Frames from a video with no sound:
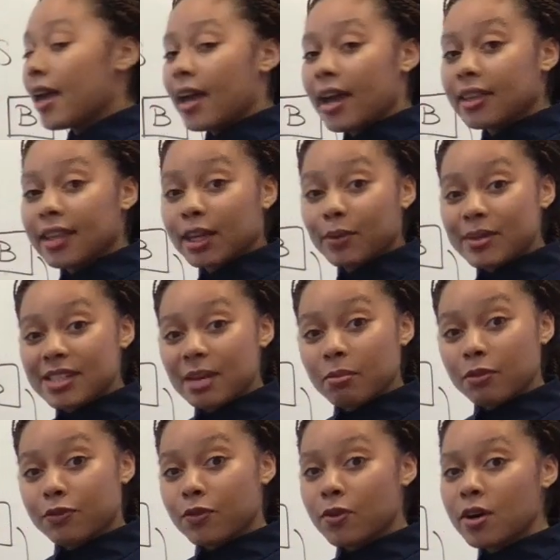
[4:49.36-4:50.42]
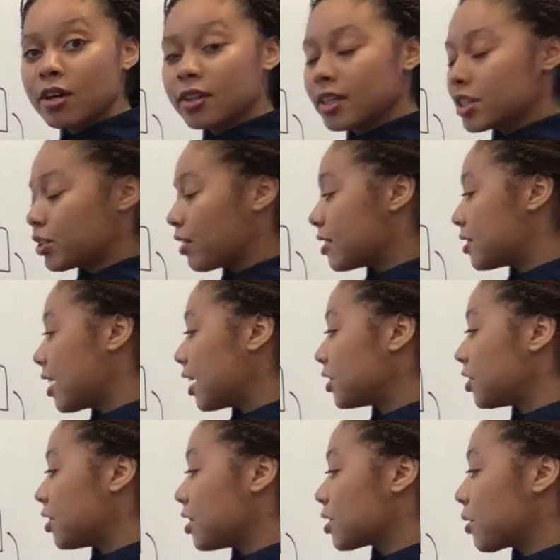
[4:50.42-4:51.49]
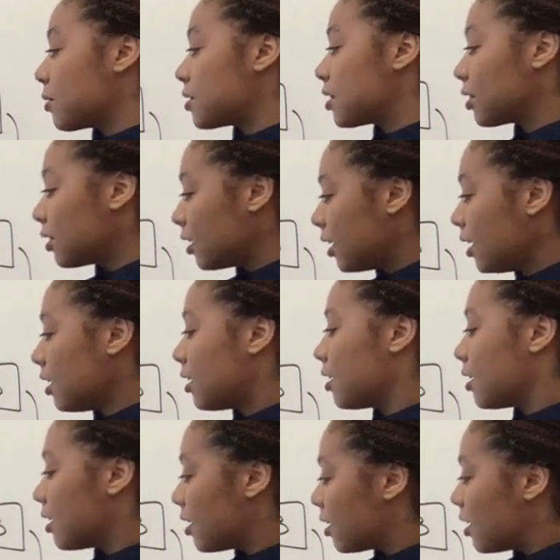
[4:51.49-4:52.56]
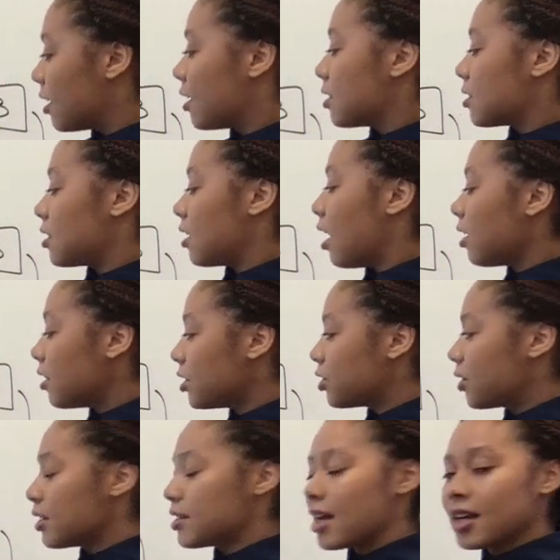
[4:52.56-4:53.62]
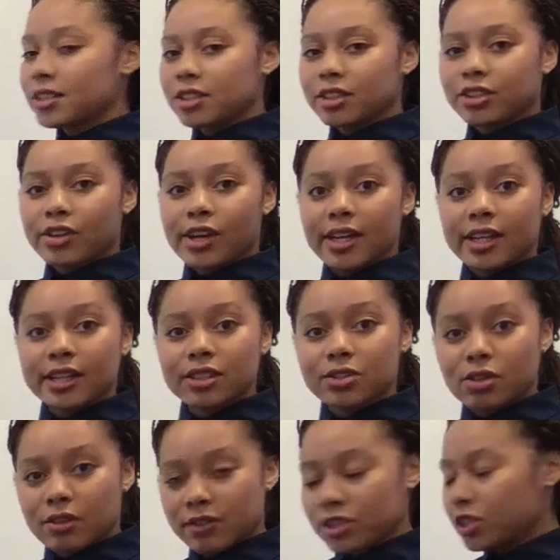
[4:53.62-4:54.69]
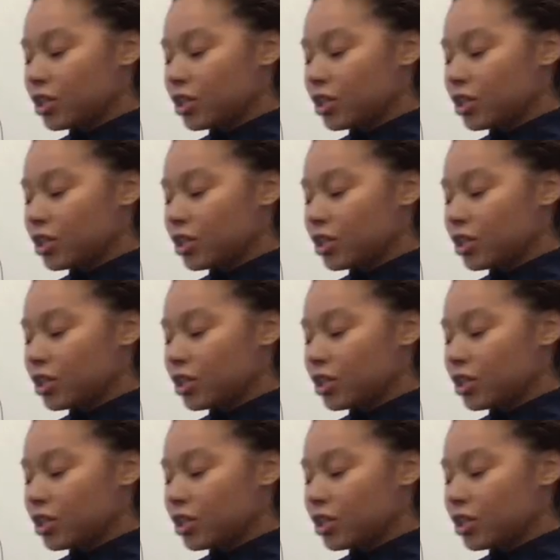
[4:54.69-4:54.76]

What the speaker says: And like we said before, this transaction is going to link so the other transaction, creating sort of a